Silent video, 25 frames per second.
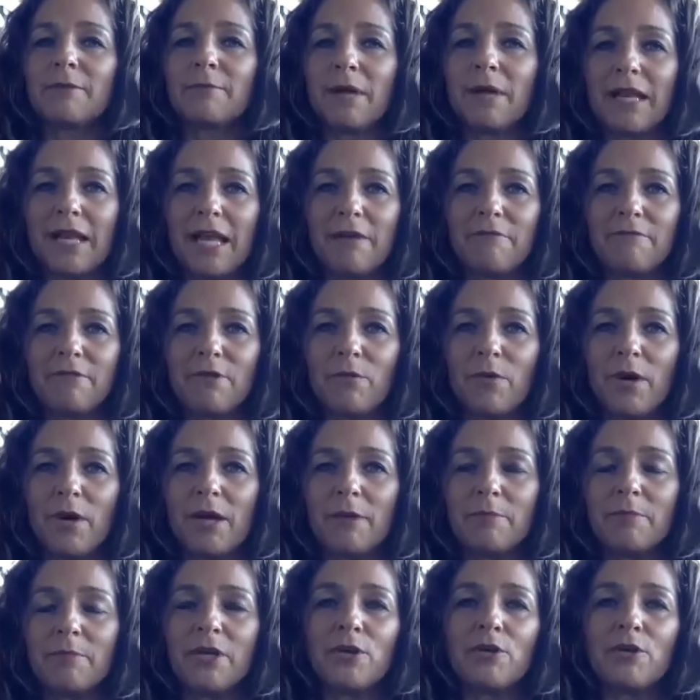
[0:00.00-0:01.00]
life
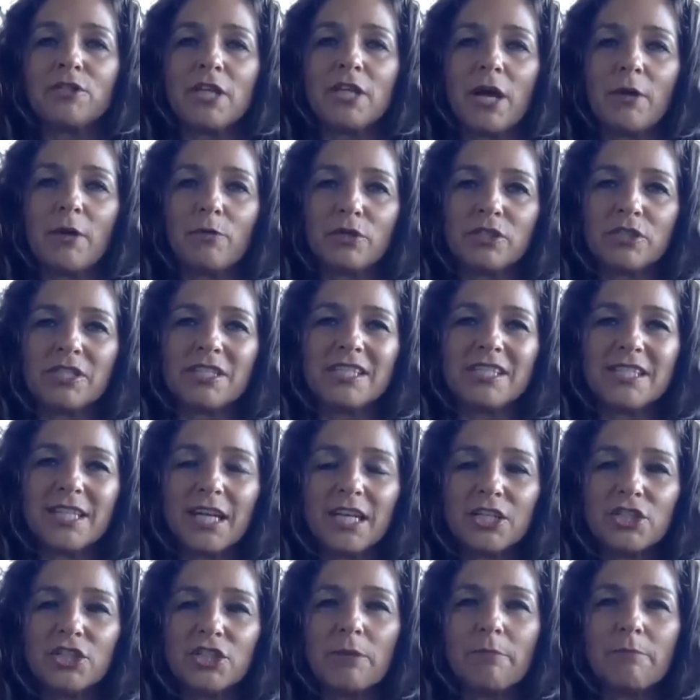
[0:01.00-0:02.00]
away because I was in
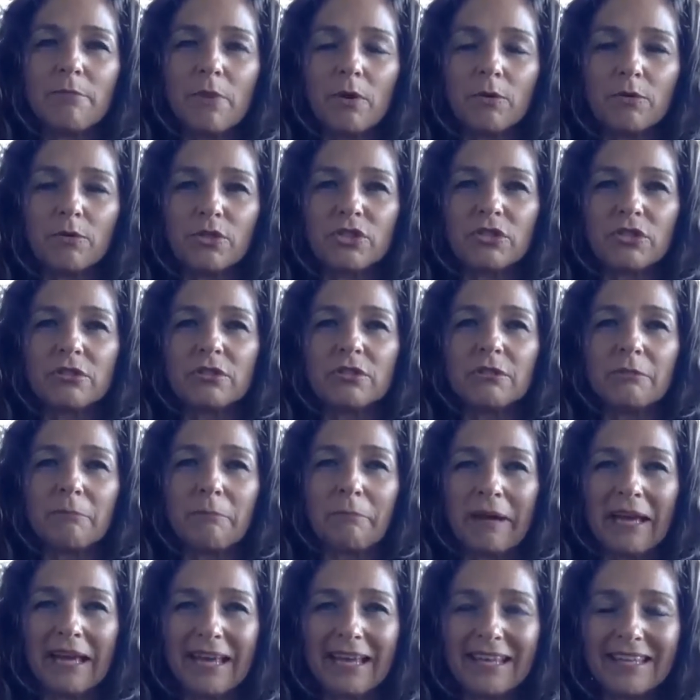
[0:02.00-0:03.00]
such emotional
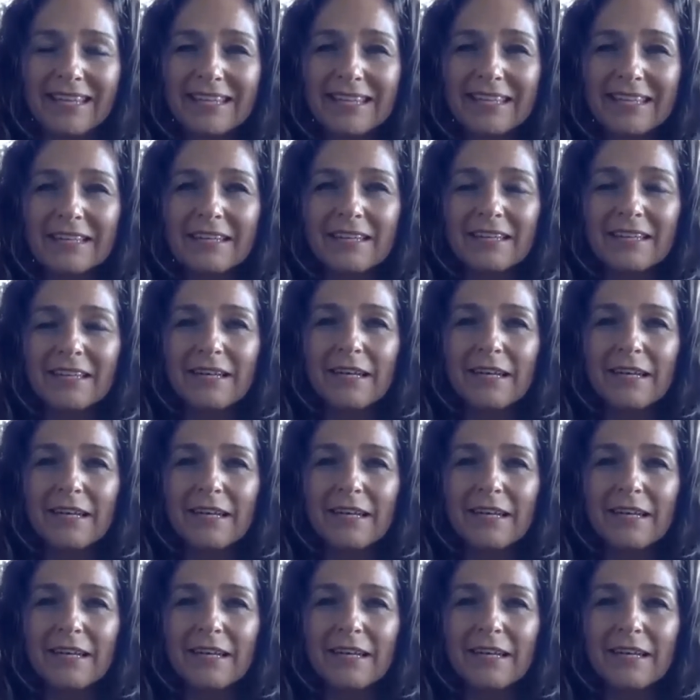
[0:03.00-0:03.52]
pain